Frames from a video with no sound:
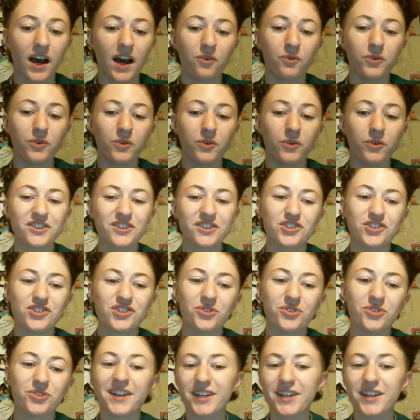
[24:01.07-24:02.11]
wishing the
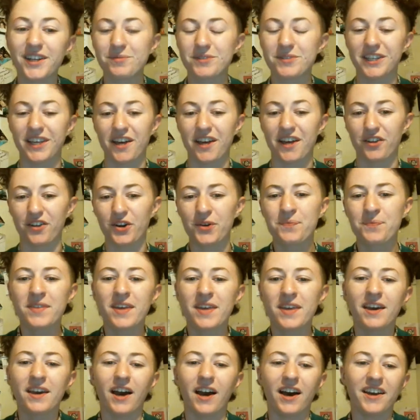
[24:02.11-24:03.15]
two would end up together.
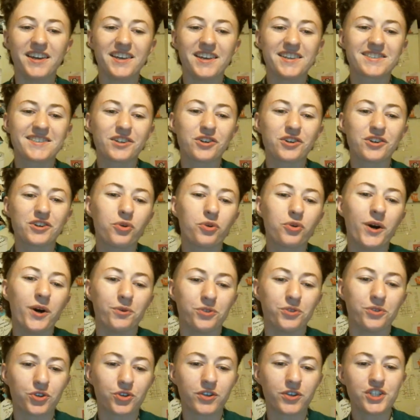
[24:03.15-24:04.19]
He said,
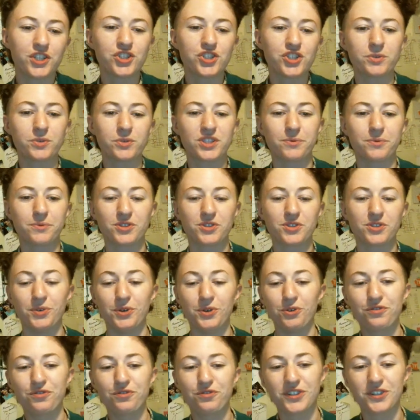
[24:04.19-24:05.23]
quote, "The creature was the most
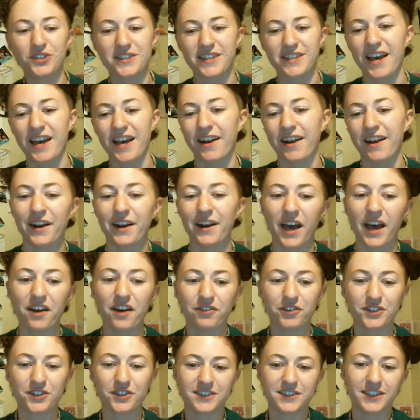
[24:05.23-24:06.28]
beautiful design I'd
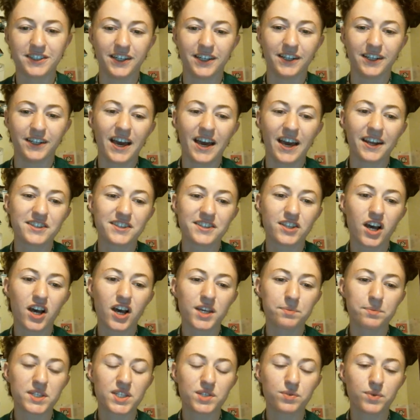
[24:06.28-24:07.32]
ever seen, and I saw
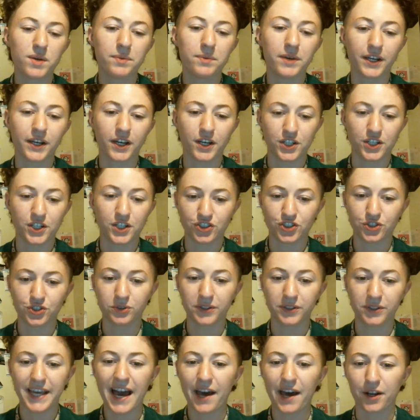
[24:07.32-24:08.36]
him swimming under
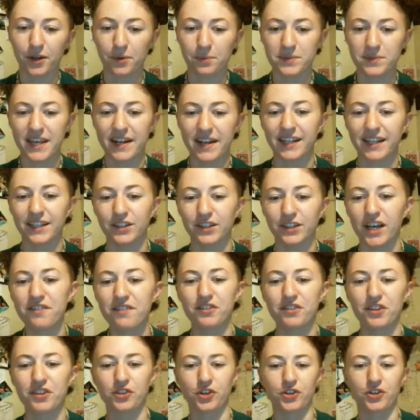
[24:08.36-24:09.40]
Julie Adams, and I
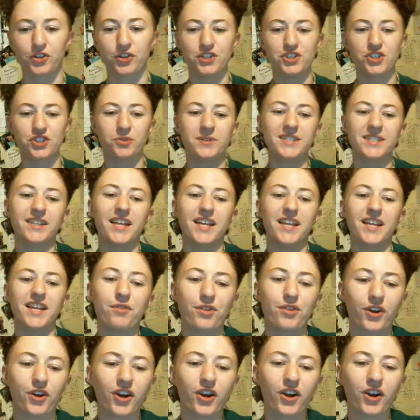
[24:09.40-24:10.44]
loved that the creature was in love
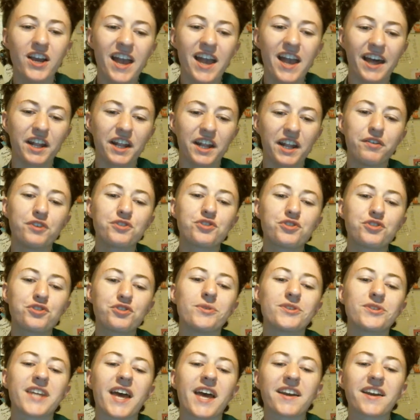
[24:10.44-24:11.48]
with her, and I felt an
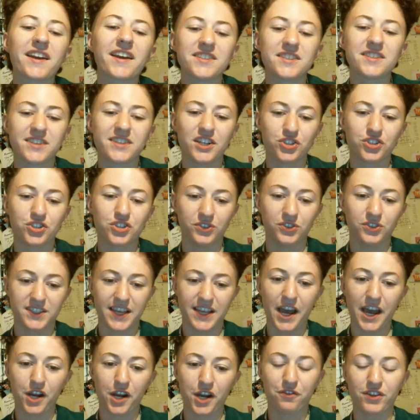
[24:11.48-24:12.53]
almost existential
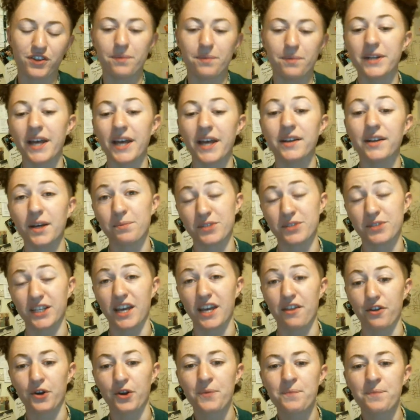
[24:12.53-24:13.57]
desire for them to end up
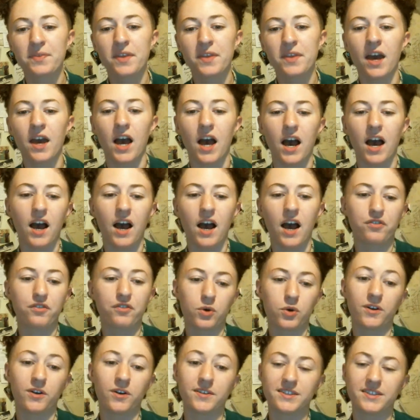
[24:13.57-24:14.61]
together." Of
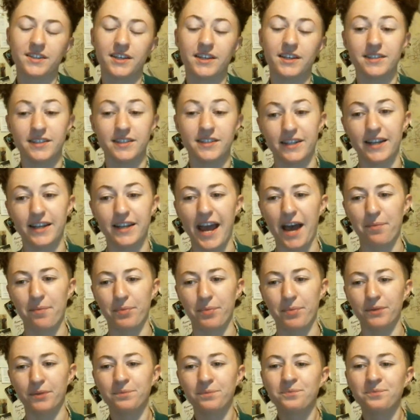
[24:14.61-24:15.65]
course, it didn't
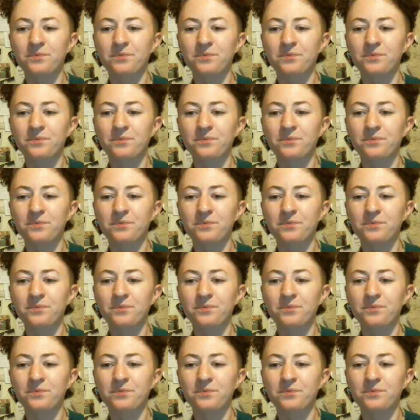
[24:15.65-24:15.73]
happen.